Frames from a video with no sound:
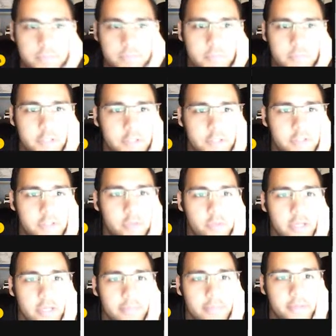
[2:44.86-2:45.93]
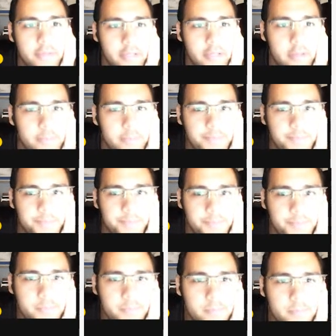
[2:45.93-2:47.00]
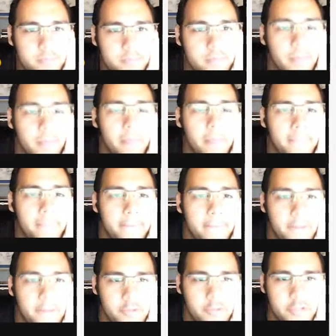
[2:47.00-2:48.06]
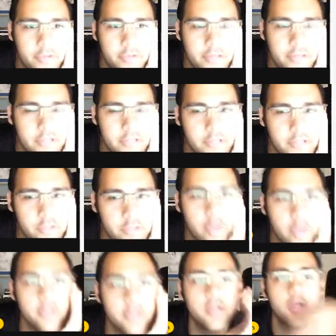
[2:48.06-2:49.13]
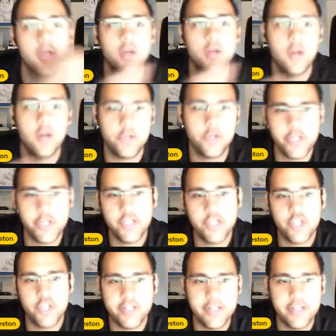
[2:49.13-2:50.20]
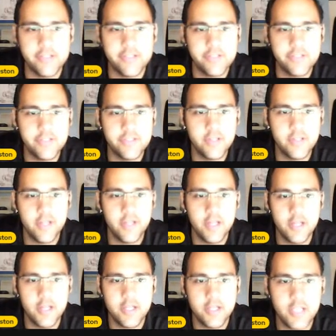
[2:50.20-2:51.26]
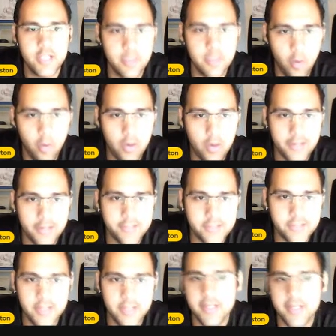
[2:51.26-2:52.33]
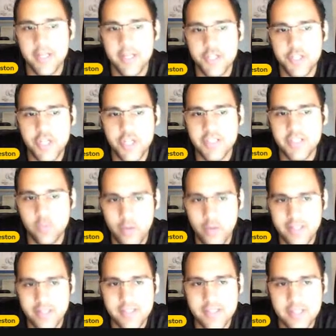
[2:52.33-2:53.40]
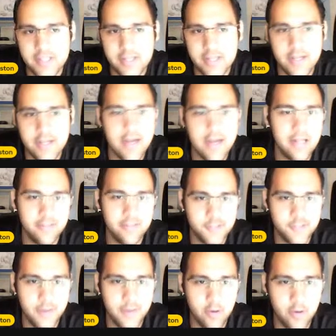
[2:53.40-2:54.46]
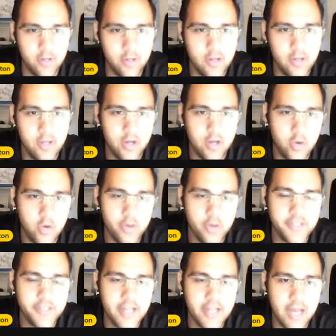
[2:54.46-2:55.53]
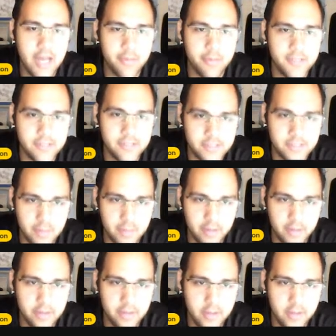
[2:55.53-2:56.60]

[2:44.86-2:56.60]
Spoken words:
this is what happened now. This was the rest of the squad. O'Shane Jenkins, Kima Wallace, Jason Wint, Alvis Powell, Quante Abbott Smith,